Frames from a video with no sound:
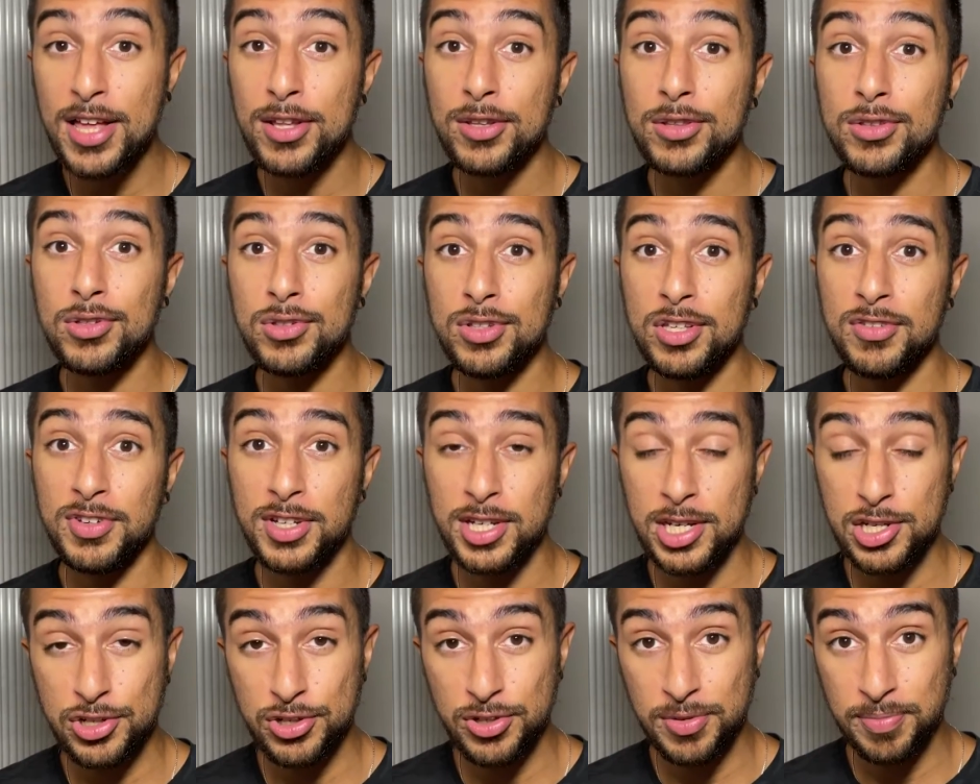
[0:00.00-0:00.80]

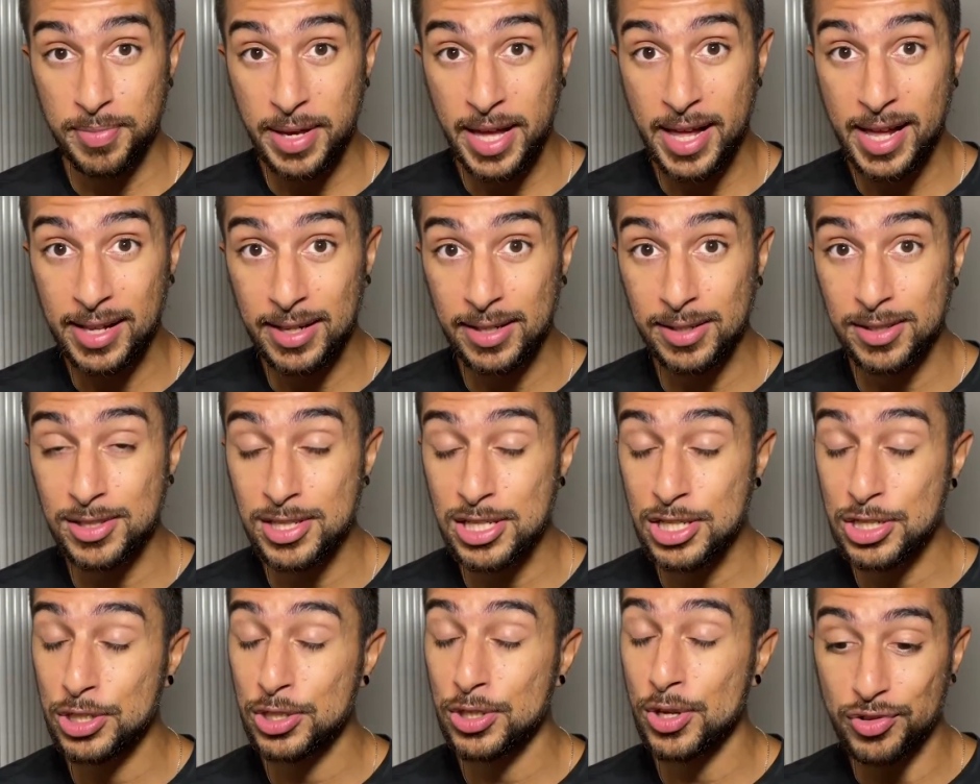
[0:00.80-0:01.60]
notification bell,
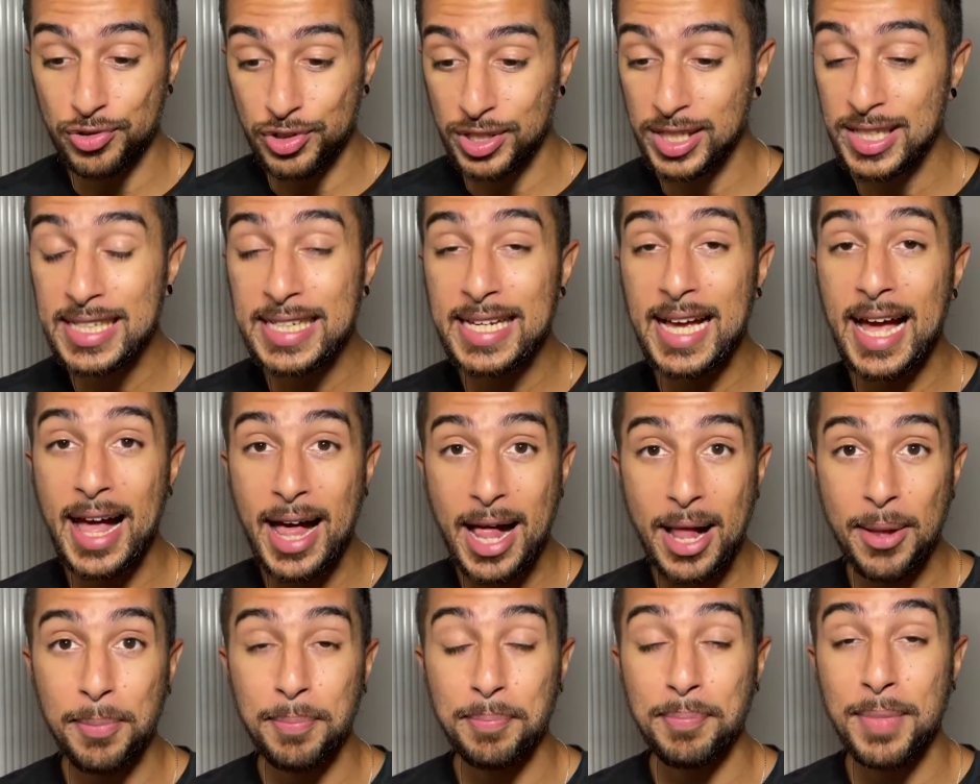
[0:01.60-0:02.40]
this really
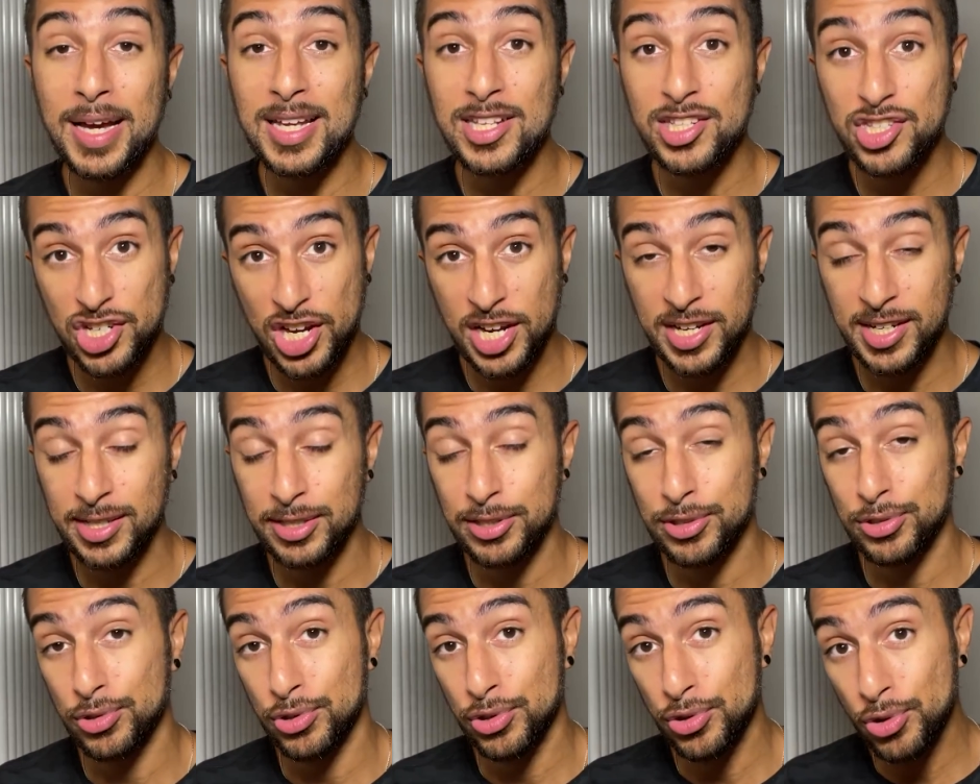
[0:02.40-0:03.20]
help my
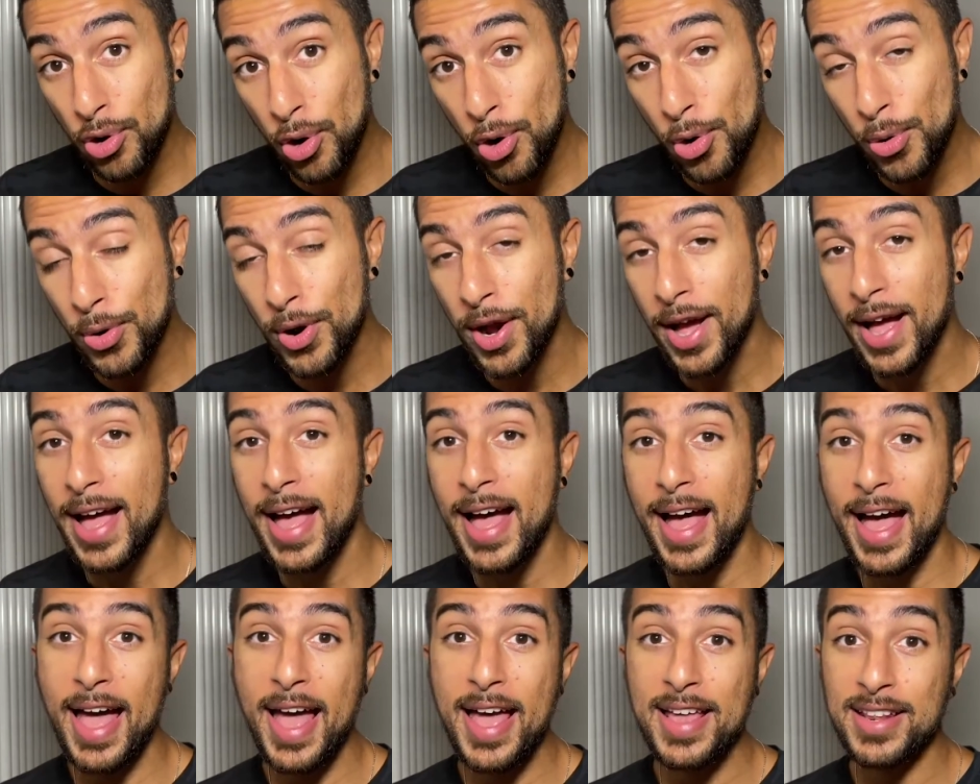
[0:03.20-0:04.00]
channel grow
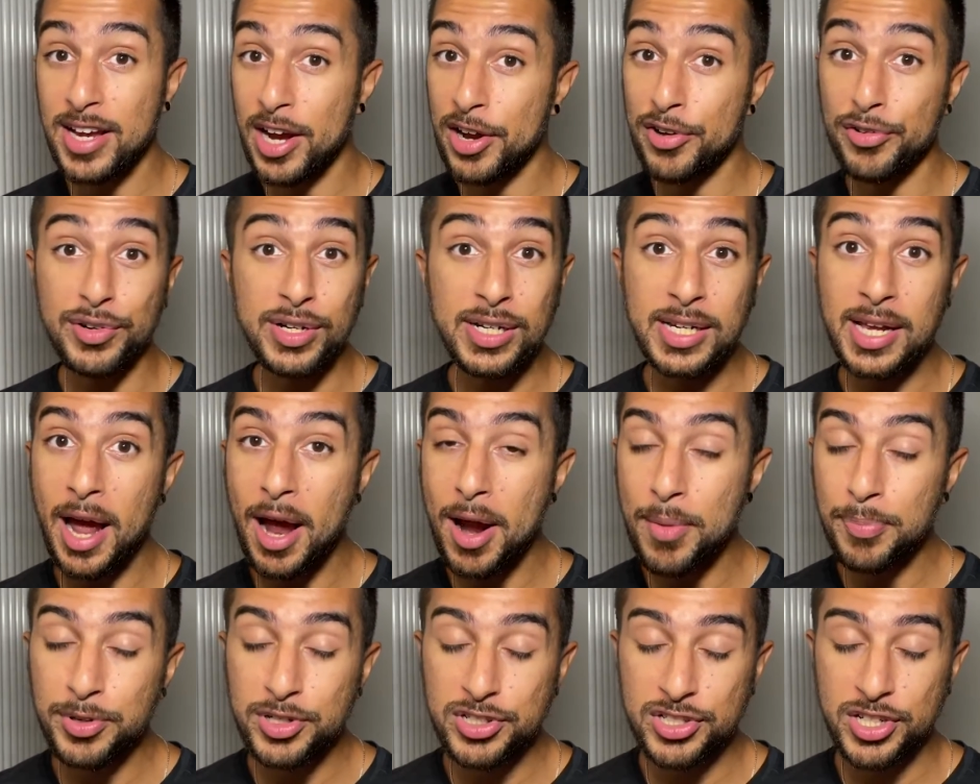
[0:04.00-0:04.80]
and I really
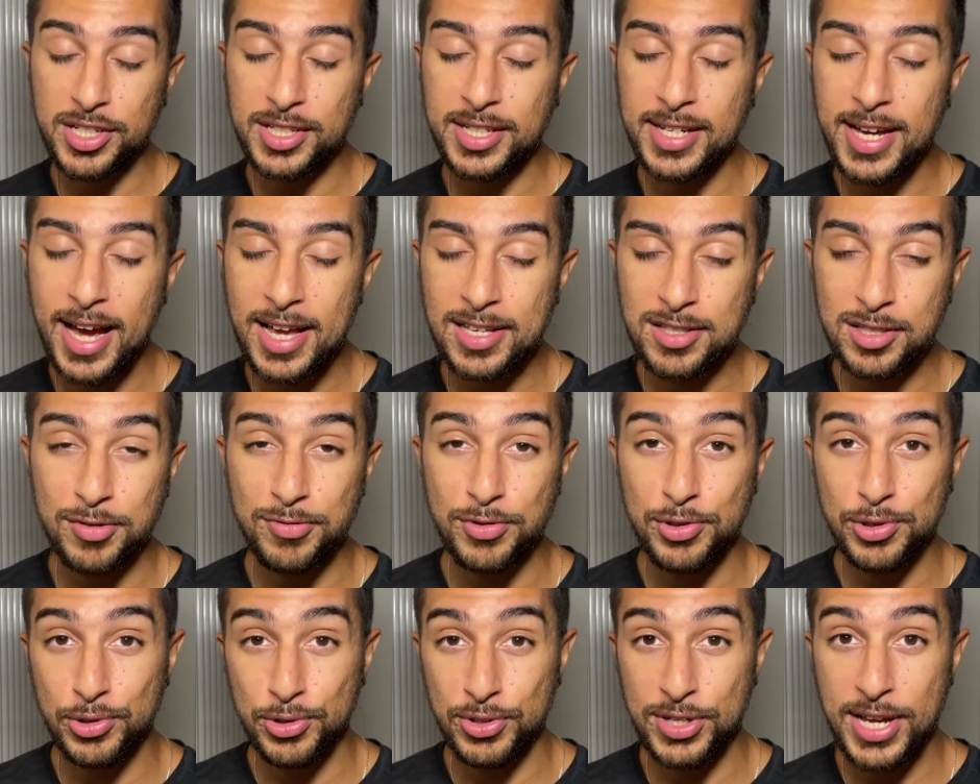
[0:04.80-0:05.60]
appreciate guys
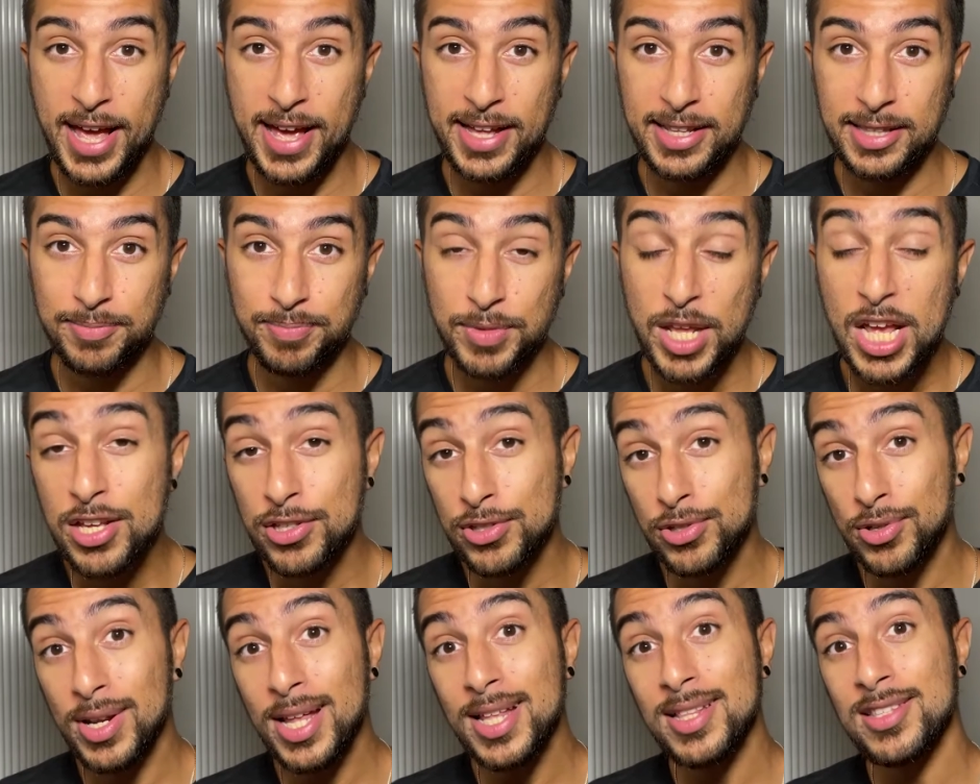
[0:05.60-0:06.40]
if you do that.
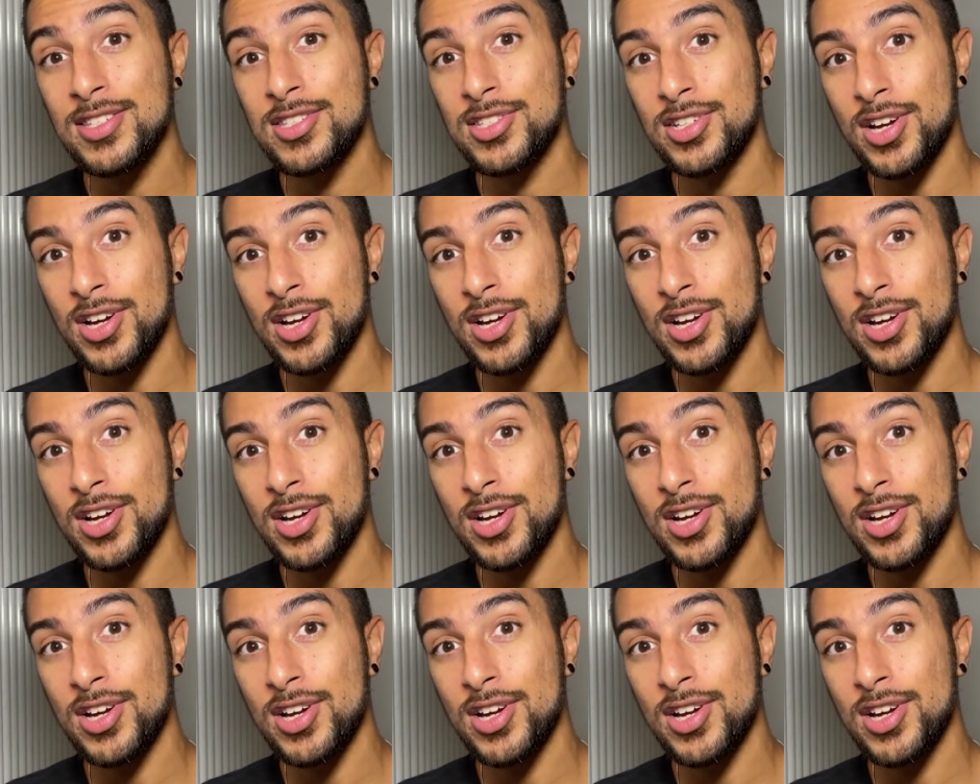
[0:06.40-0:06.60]
So let's